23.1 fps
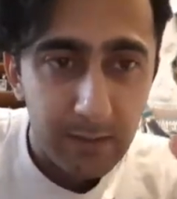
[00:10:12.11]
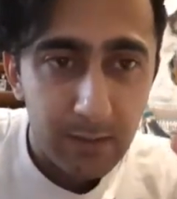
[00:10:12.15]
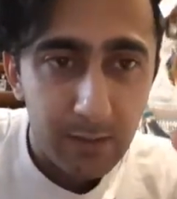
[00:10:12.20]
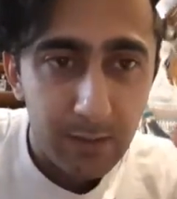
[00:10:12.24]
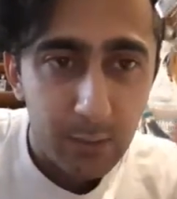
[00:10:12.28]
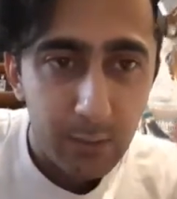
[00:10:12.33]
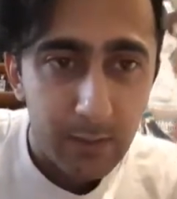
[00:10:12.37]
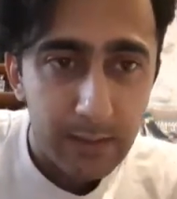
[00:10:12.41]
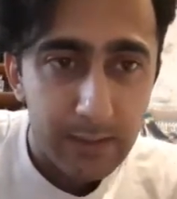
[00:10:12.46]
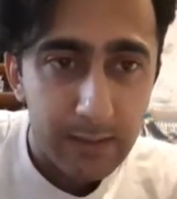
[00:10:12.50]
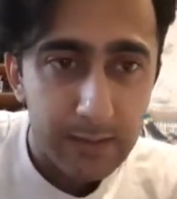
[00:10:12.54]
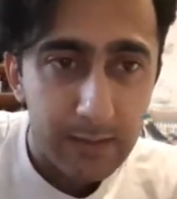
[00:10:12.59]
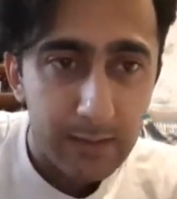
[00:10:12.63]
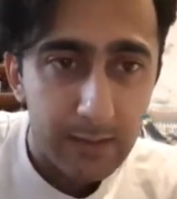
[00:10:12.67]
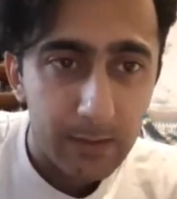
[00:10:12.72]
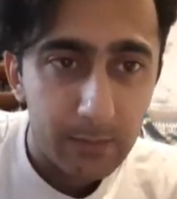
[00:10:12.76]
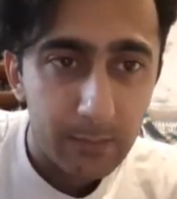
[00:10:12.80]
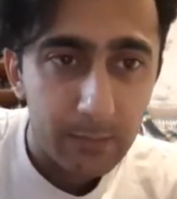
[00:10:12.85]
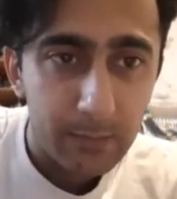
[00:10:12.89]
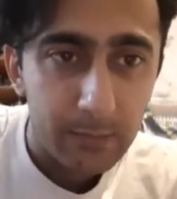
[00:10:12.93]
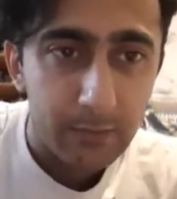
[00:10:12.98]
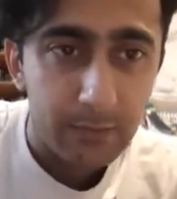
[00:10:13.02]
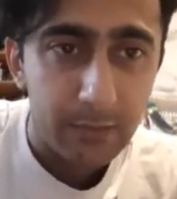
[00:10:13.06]
when it
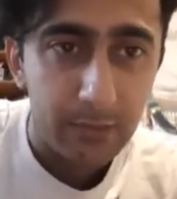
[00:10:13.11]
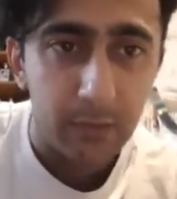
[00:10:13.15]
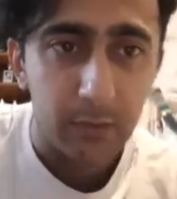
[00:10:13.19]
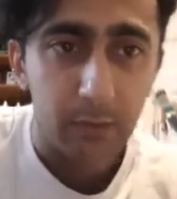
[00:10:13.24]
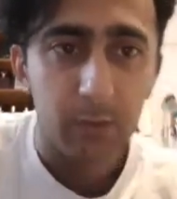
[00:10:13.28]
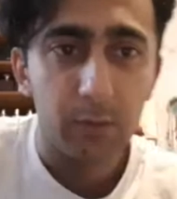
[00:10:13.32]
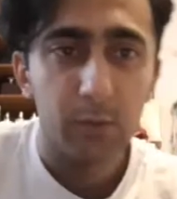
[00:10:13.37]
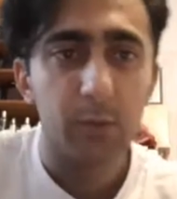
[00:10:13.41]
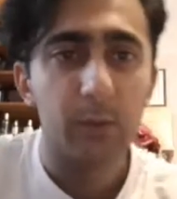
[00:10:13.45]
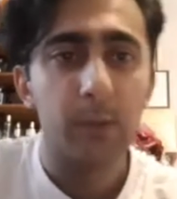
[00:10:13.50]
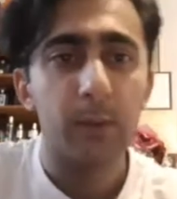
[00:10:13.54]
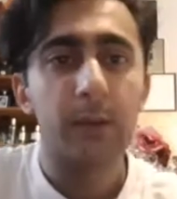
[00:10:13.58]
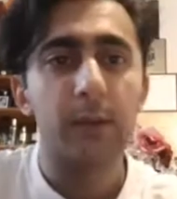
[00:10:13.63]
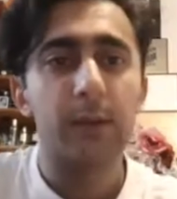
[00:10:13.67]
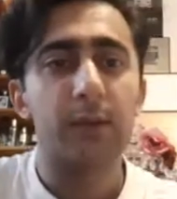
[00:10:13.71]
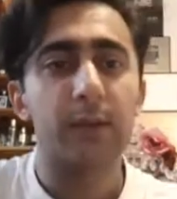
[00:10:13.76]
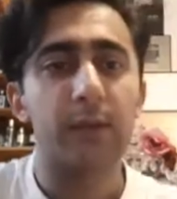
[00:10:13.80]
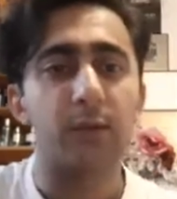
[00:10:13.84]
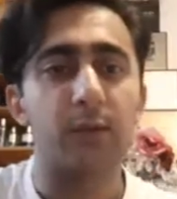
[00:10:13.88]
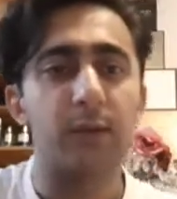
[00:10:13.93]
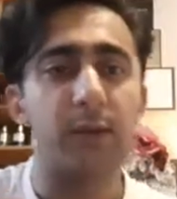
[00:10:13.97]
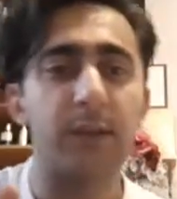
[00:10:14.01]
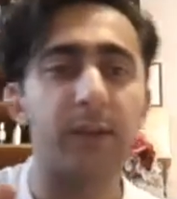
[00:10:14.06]
comes to
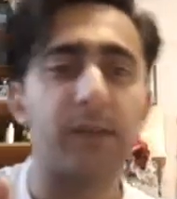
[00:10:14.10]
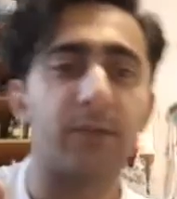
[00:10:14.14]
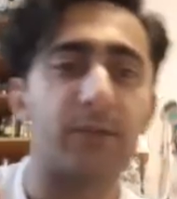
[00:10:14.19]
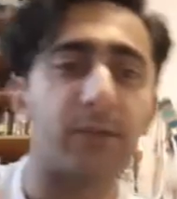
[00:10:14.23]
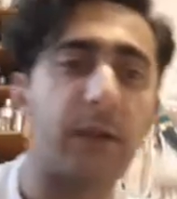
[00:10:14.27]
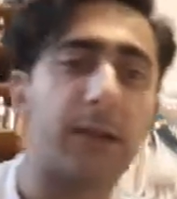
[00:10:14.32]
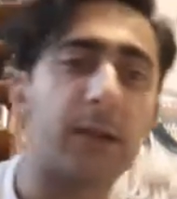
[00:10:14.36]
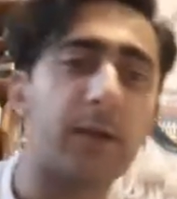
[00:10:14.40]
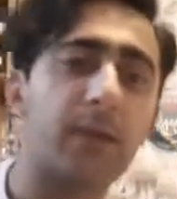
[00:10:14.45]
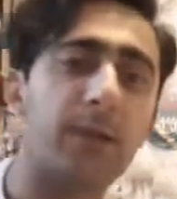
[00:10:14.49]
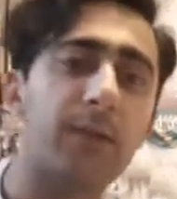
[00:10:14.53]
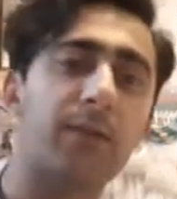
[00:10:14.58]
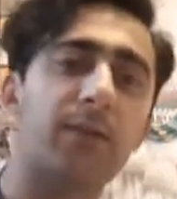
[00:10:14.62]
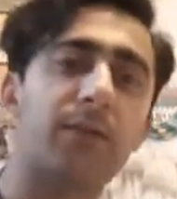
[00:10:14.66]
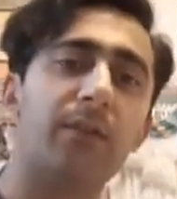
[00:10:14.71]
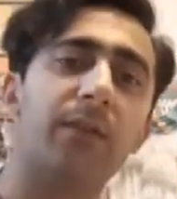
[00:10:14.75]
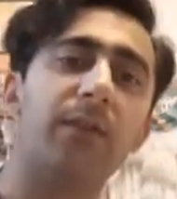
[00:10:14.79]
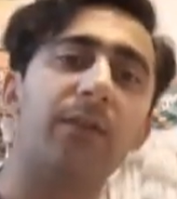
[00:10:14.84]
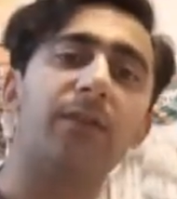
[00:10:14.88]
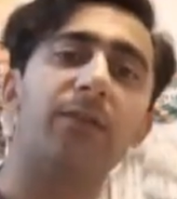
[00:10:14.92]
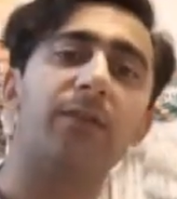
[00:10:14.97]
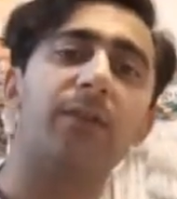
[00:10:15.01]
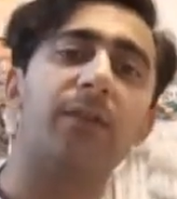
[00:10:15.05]
the rich
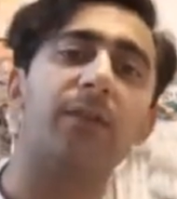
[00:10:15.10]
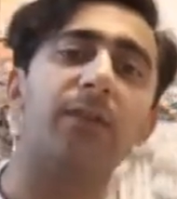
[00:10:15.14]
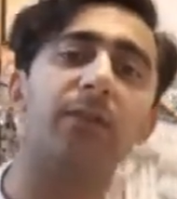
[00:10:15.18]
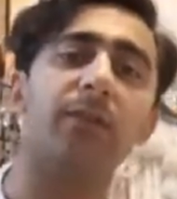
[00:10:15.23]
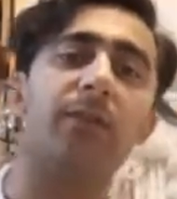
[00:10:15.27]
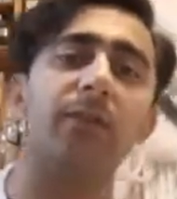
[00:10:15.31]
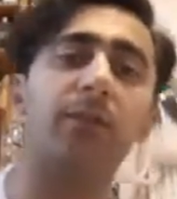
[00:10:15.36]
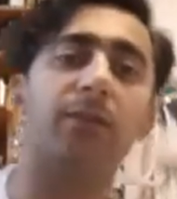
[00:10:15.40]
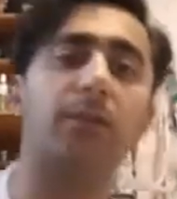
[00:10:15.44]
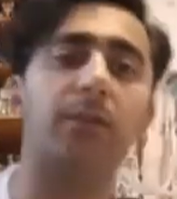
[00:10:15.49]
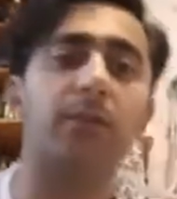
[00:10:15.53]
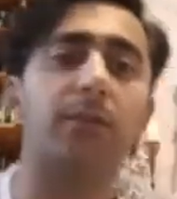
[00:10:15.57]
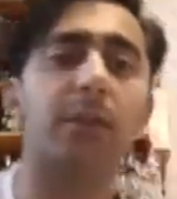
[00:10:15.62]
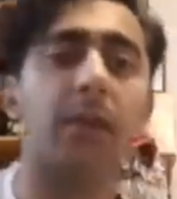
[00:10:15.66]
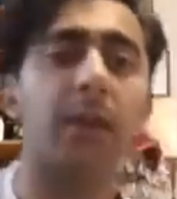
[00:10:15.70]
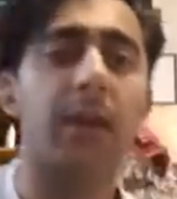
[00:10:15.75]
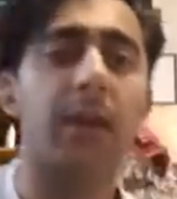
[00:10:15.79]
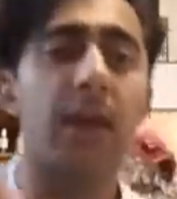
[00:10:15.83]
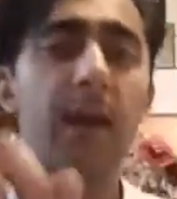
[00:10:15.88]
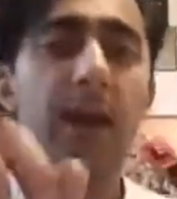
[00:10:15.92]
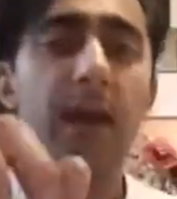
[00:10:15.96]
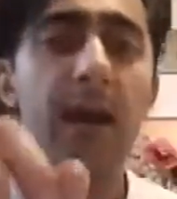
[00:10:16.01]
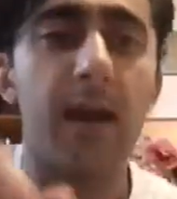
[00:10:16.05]
fragrances, this is
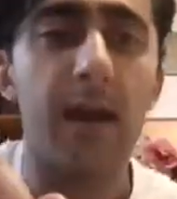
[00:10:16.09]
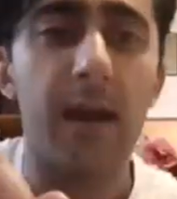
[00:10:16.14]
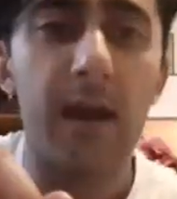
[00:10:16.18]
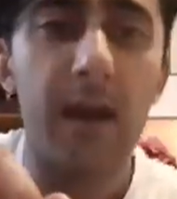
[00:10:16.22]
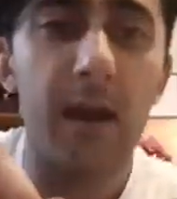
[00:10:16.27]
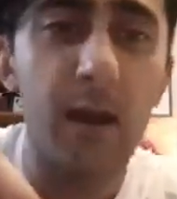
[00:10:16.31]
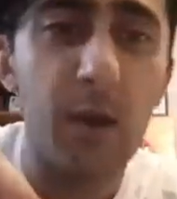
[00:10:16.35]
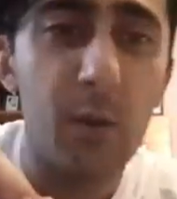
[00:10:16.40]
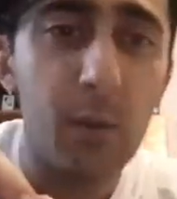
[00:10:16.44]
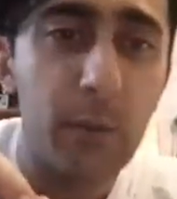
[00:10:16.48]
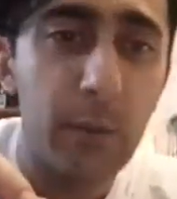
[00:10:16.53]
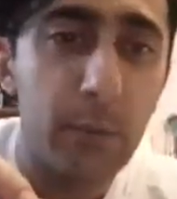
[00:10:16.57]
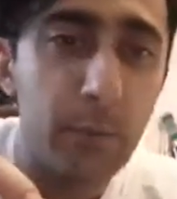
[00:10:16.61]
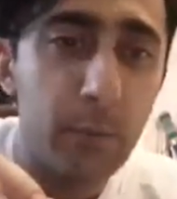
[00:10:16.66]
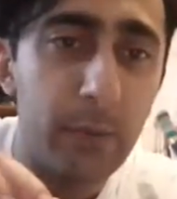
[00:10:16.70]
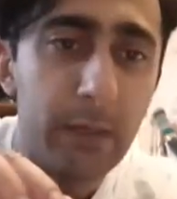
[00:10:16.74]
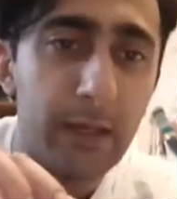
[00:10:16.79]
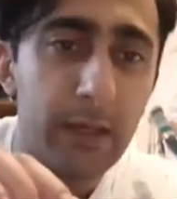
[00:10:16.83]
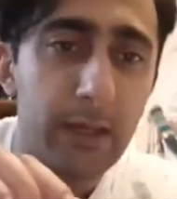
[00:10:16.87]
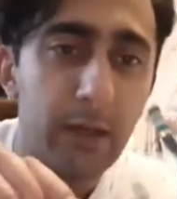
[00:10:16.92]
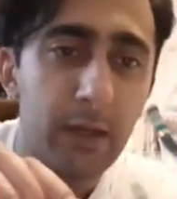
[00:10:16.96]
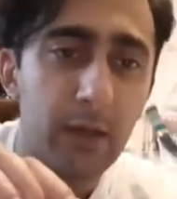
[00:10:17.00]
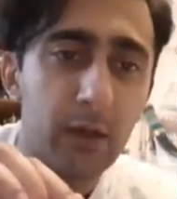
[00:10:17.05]
when we
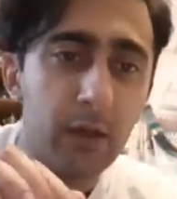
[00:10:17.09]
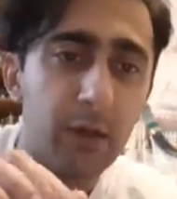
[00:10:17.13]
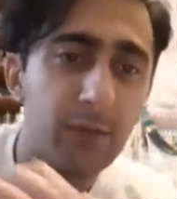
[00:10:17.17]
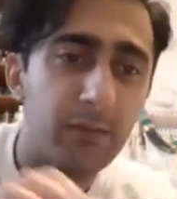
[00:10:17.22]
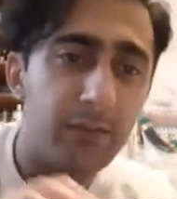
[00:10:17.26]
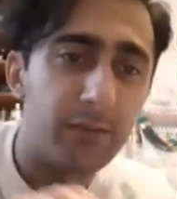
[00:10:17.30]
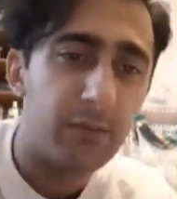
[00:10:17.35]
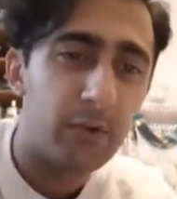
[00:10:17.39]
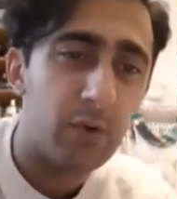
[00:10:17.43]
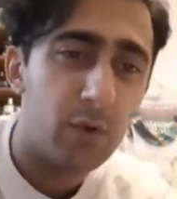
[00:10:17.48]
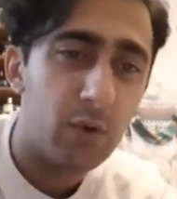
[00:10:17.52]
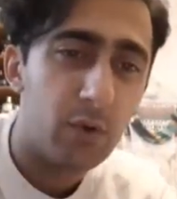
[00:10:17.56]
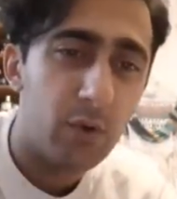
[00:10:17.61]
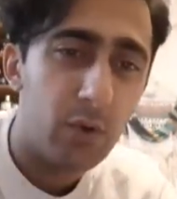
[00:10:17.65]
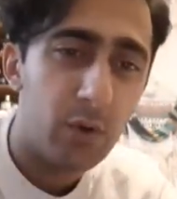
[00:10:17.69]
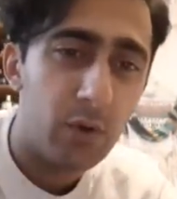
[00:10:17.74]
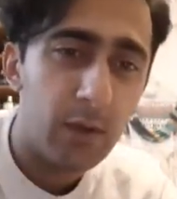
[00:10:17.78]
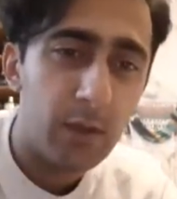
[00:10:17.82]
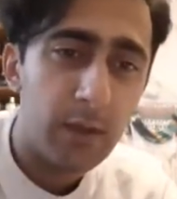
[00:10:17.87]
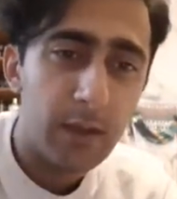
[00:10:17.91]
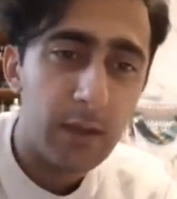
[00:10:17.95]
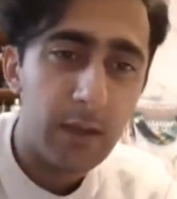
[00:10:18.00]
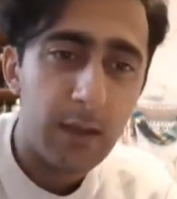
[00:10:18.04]
go for
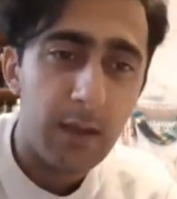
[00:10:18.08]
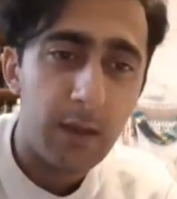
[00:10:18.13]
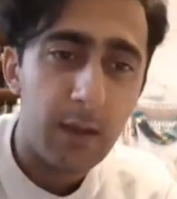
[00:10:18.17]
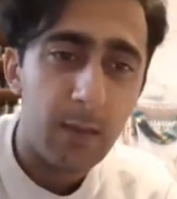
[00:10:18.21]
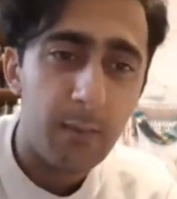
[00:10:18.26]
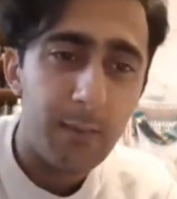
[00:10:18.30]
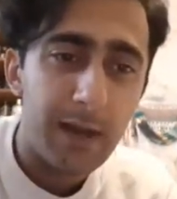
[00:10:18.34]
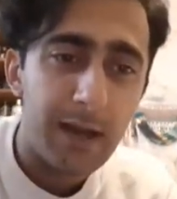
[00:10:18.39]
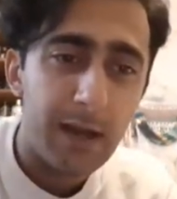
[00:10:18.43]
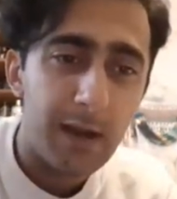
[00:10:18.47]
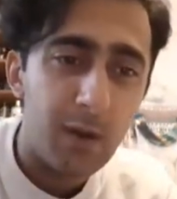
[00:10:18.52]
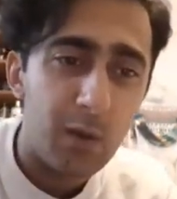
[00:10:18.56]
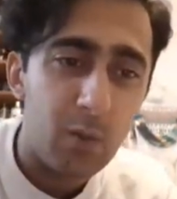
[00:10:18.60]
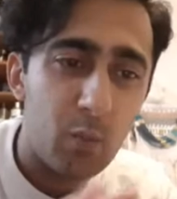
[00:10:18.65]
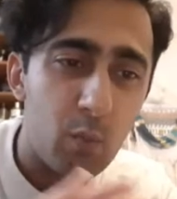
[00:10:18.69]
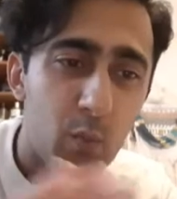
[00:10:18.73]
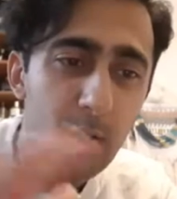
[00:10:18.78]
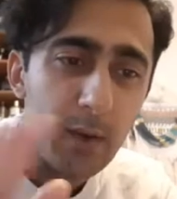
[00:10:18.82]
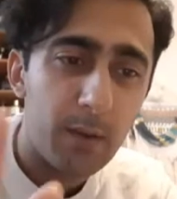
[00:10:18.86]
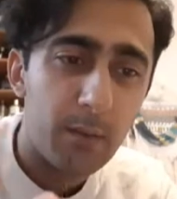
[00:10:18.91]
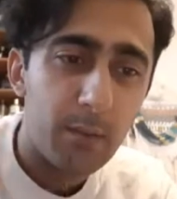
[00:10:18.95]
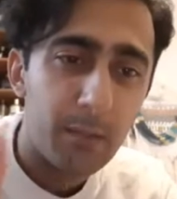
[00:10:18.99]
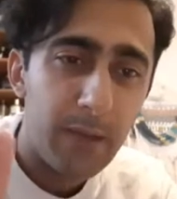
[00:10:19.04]
about
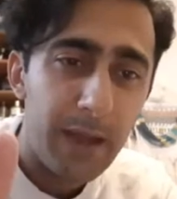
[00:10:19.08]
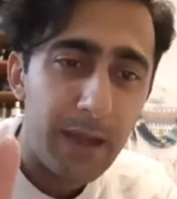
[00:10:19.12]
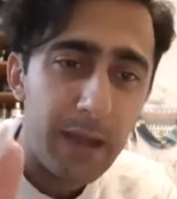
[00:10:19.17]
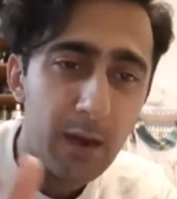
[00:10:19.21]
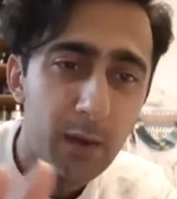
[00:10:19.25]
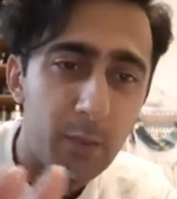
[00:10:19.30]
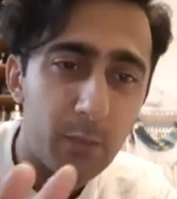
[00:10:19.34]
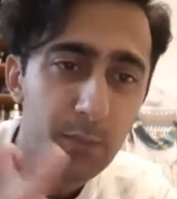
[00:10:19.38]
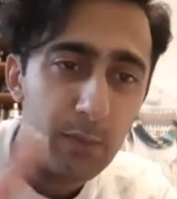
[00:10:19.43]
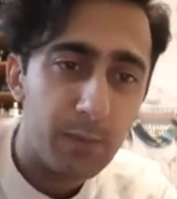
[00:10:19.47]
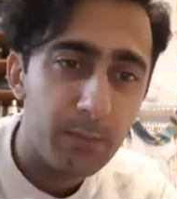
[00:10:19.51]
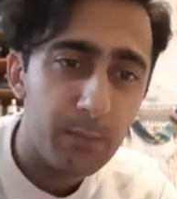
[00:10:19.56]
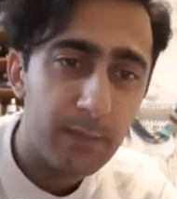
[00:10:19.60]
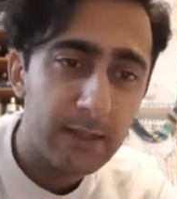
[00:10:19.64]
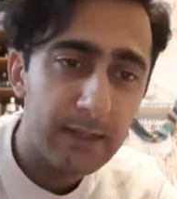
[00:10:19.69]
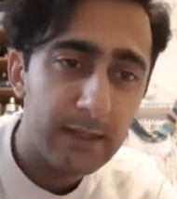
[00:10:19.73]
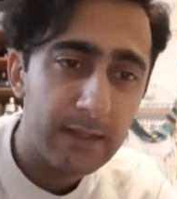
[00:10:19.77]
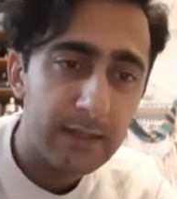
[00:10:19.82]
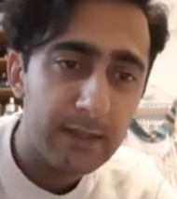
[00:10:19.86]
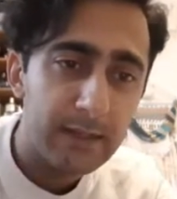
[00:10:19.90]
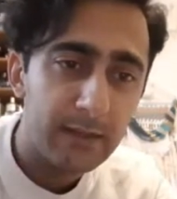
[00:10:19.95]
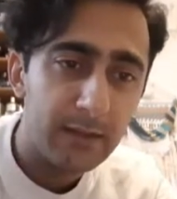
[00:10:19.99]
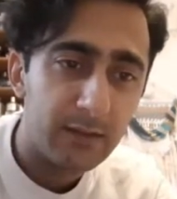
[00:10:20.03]
£1 per
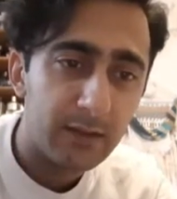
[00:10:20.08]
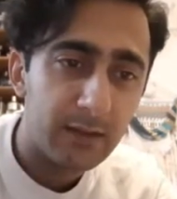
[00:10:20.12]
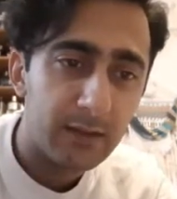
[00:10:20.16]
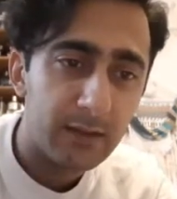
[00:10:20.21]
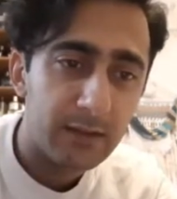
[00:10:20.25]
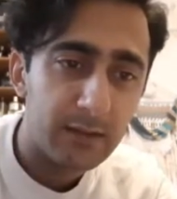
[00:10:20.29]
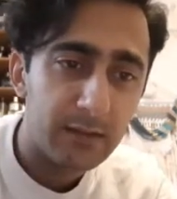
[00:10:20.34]
milliliter.